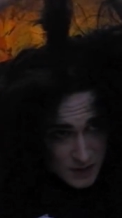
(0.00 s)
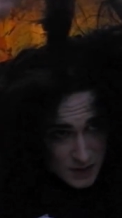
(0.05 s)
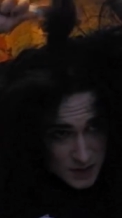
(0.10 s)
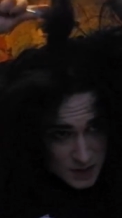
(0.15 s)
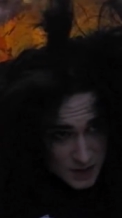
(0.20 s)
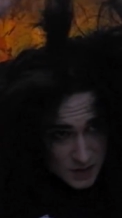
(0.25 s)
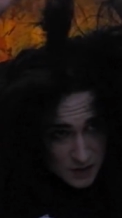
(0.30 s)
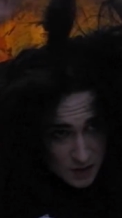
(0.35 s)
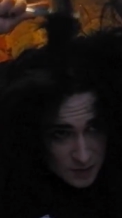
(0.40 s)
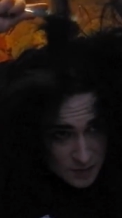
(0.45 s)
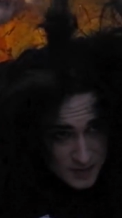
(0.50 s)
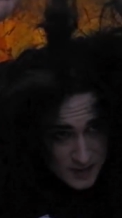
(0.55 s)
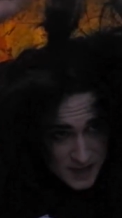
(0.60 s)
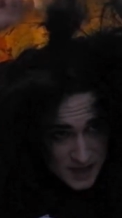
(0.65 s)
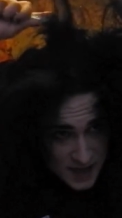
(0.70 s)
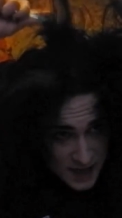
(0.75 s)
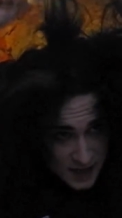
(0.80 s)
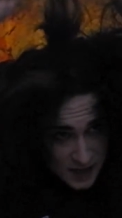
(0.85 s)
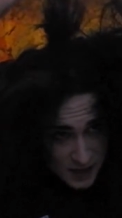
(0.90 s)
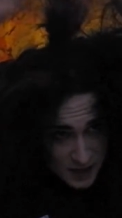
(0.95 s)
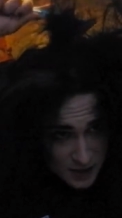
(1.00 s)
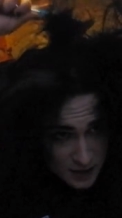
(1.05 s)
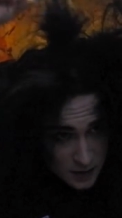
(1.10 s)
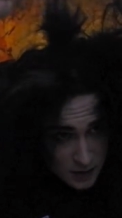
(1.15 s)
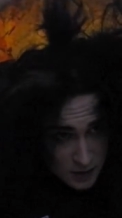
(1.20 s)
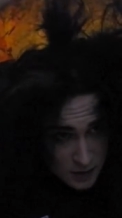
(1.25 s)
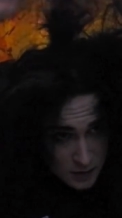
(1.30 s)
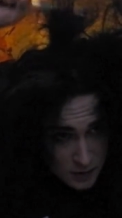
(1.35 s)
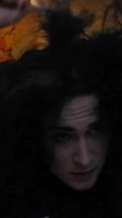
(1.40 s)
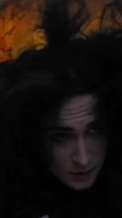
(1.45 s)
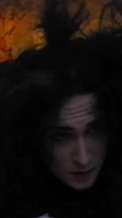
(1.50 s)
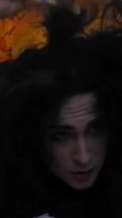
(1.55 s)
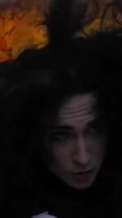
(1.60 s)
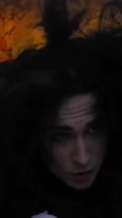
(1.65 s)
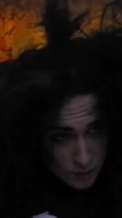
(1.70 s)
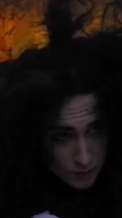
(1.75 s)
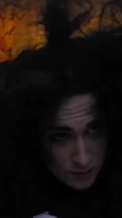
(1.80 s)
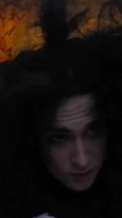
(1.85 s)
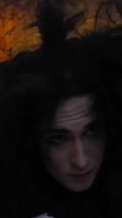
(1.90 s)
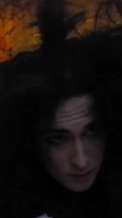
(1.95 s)
to obtain.
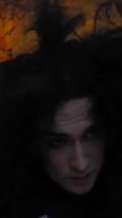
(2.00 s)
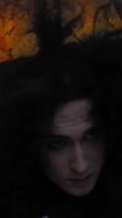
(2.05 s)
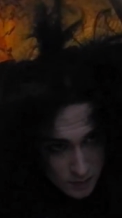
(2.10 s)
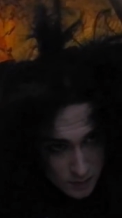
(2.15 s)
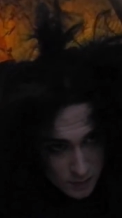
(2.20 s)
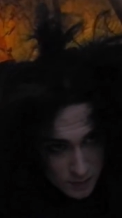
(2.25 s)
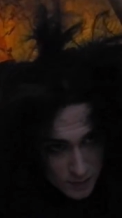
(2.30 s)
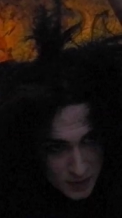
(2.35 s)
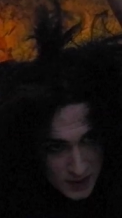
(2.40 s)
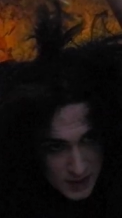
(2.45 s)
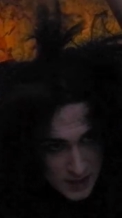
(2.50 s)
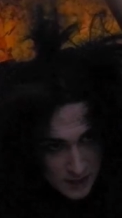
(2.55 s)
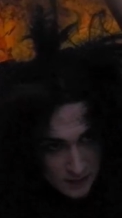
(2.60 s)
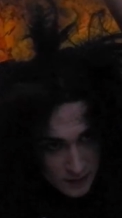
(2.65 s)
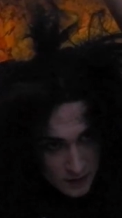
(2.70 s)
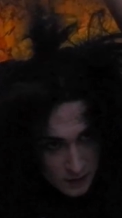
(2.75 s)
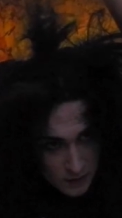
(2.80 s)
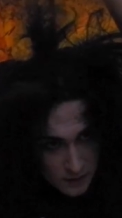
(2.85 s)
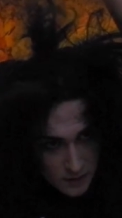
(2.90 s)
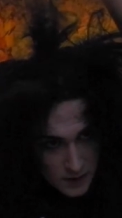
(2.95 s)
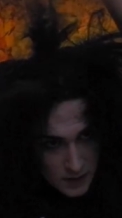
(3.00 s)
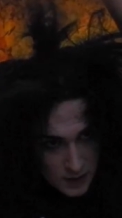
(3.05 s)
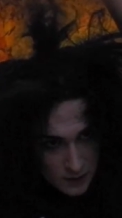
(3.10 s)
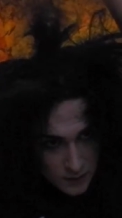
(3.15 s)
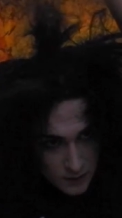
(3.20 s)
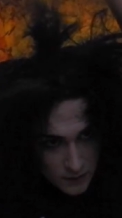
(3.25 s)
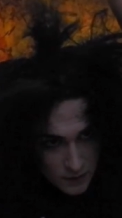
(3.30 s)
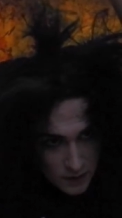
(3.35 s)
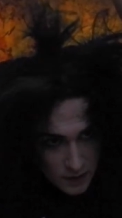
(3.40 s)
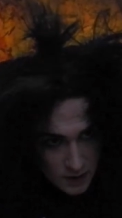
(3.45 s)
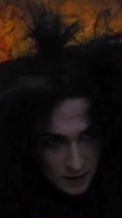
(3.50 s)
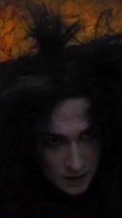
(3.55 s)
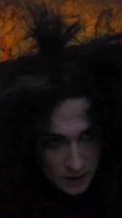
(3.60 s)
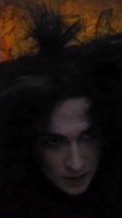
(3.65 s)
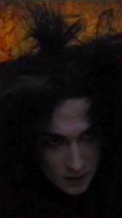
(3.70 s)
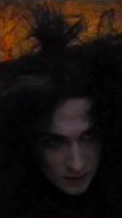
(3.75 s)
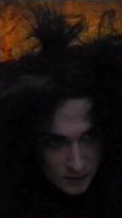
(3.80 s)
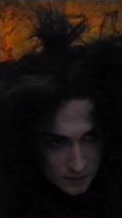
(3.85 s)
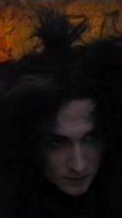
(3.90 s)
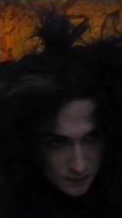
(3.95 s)
But definitely, even like the